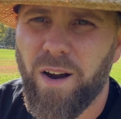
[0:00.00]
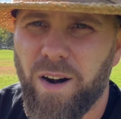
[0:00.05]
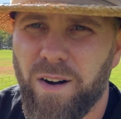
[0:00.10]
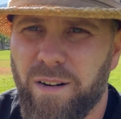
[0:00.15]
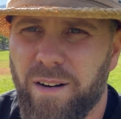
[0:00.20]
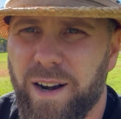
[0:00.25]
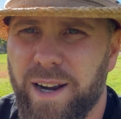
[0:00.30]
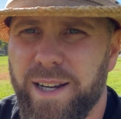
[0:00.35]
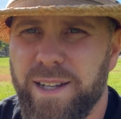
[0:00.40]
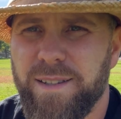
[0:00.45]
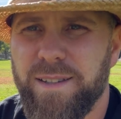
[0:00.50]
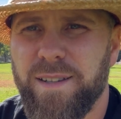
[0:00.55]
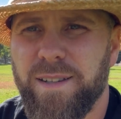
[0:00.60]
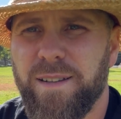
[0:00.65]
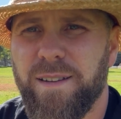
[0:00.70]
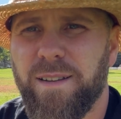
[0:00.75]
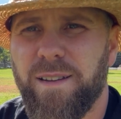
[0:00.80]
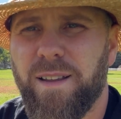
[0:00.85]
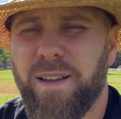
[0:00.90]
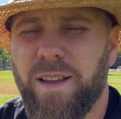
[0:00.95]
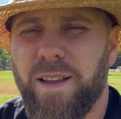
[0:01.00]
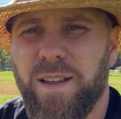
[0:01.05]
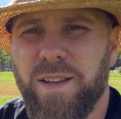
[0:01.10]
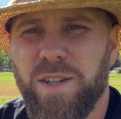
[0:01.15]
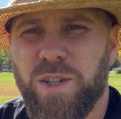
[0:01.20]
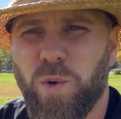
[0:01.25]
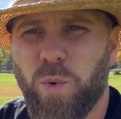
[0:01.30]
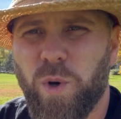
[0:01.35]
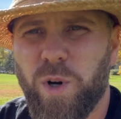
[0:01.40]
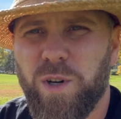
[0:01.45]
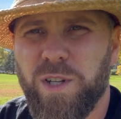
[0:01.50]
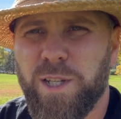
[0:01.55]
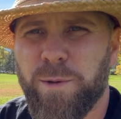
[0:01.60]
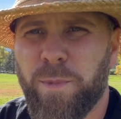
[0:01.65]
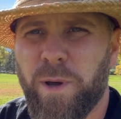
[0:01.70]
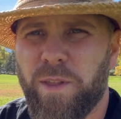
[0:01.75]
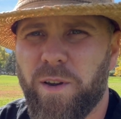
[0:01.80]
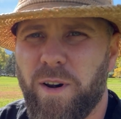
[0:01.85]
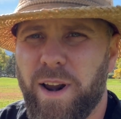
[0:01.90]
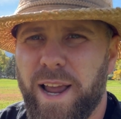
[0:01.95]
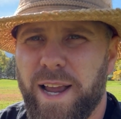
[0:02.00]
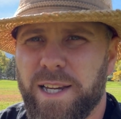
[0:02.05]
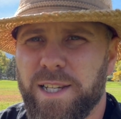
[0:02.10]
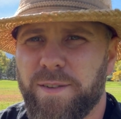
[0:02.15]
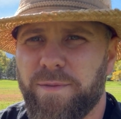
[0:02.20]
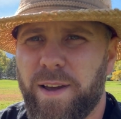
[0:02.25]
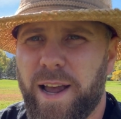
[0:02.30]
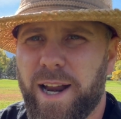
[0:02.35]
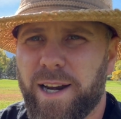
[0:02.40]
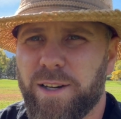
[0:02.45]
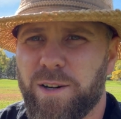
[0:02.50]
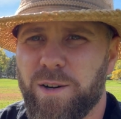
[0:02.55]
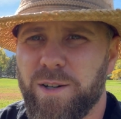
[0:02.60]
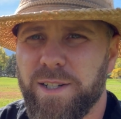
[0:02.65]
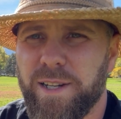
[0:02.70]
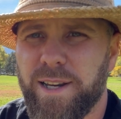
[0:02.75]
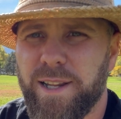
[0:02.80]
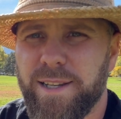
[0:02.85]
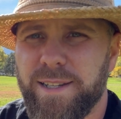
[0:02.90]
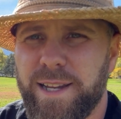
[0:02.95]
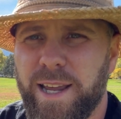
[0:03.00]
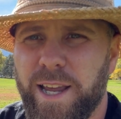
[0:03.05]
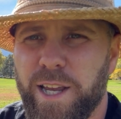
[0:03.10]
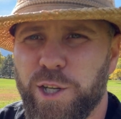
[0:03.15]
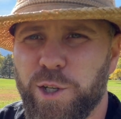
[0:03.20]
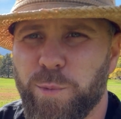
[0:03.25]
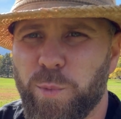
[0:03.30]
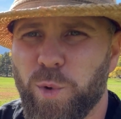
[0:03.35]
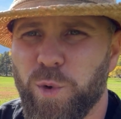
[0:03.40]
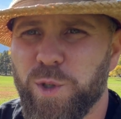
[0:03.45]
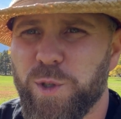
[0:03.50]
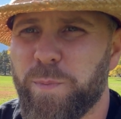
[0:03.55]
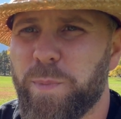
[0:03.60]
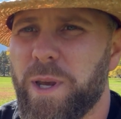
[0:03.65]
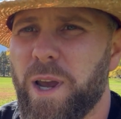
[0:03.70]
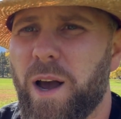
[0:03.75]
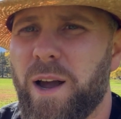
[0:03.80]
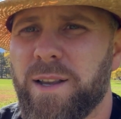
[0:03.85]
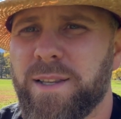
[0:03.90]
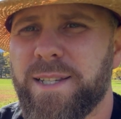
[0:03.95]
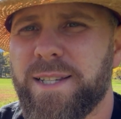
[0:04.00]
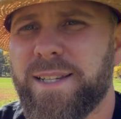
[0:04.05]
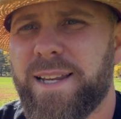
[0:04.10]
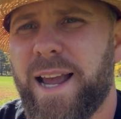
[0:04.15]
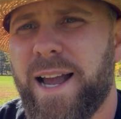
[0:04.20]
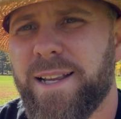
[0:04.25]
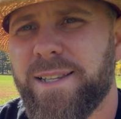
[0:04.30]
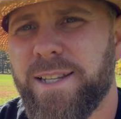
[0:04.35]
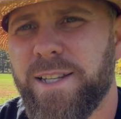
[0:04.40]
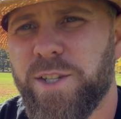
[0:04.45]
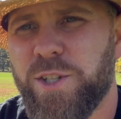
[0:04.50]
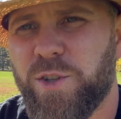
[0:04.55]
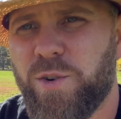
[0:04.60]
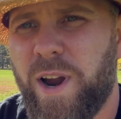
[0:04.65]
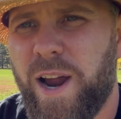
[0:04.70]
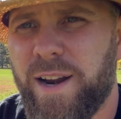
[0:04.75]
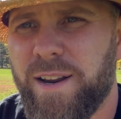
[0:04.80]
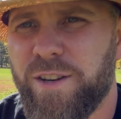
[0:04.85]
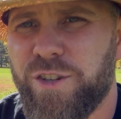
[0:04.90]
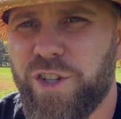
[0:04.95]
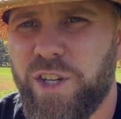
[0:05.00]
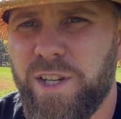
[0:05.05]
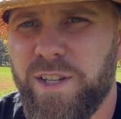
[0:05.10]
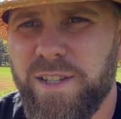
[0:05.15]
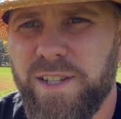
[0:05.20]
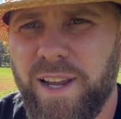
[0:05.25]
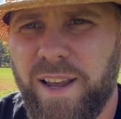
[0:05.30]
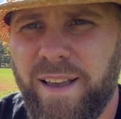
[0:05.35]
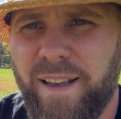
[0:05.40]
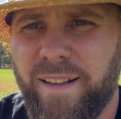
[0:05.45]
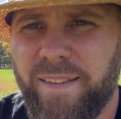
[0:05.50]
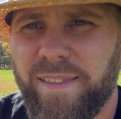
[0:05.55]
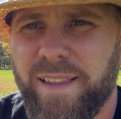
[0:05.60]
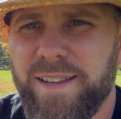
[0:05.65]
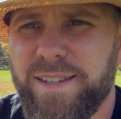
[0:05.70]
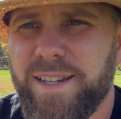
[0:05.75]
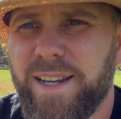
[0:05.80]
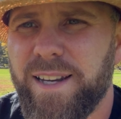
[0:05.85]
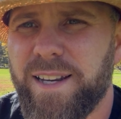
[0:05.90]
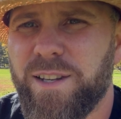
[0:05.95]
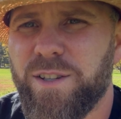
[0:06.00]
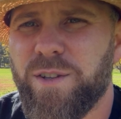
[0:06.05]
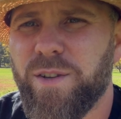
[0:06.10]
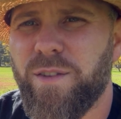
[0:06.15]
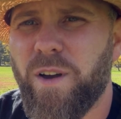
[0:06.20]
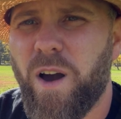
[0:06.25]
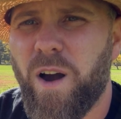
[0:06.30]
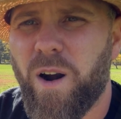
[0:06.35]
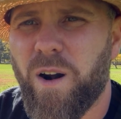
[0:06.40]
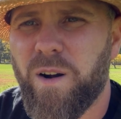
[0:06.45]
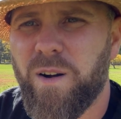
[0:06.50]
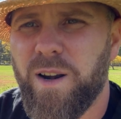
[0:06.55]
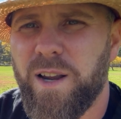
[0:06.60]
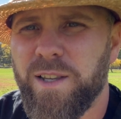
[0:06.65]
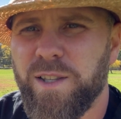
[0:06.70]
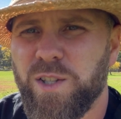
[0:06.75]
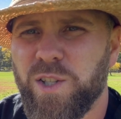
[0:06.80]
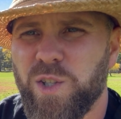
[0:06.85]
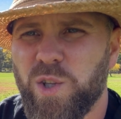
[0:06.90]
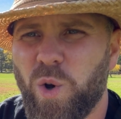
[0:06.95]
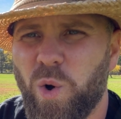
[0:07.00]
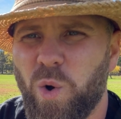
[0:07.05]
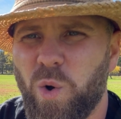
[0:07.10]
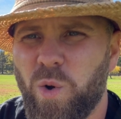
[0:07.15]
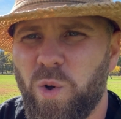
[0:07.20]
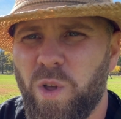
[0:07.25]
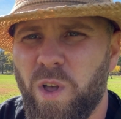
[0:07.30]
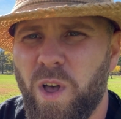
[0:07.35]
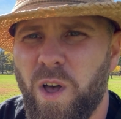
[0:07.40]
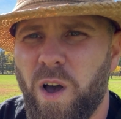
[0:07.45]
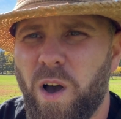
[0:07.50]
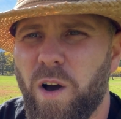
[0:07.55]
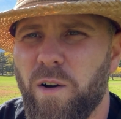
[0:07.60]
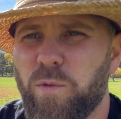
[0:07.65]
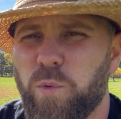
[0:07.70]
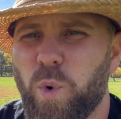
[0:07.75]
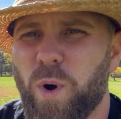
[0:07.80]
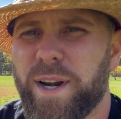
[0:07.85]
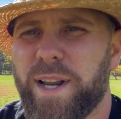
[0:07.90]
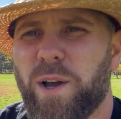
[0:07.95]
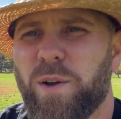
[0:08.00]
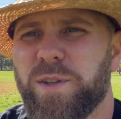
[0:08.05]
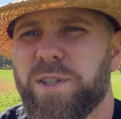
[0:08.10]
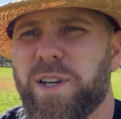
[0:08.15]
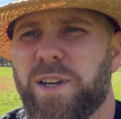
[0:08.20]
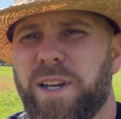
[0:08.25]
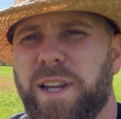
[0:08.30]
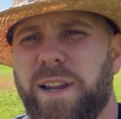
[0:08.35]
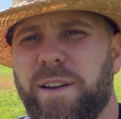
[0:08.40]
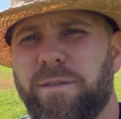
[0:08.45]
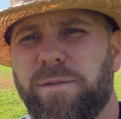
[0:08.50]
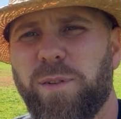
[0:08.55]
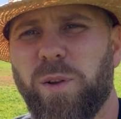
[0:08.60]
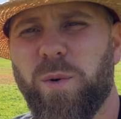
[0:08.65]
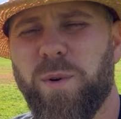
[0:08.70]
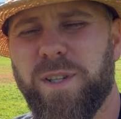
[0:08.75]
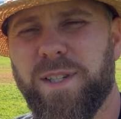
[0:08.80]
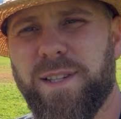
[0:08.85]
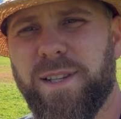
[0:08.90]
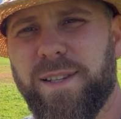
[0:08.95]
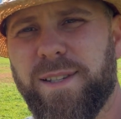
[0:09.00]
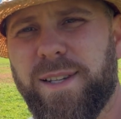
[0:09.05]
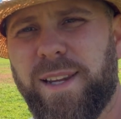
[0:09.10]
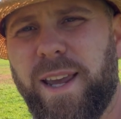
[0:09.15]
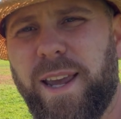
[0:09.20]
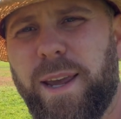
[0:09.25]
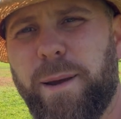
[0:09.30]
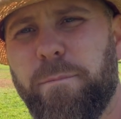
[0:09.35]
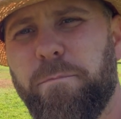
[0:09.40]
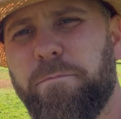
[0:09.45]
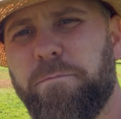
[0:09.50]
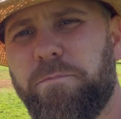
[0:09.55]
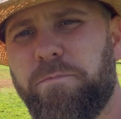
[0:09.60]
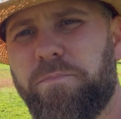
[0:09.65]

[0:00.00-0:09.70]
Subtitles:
All right, so what are some other X factors and intangibles? Beyond stats and strategies, let's get into the heart and soul of what else could influence this game.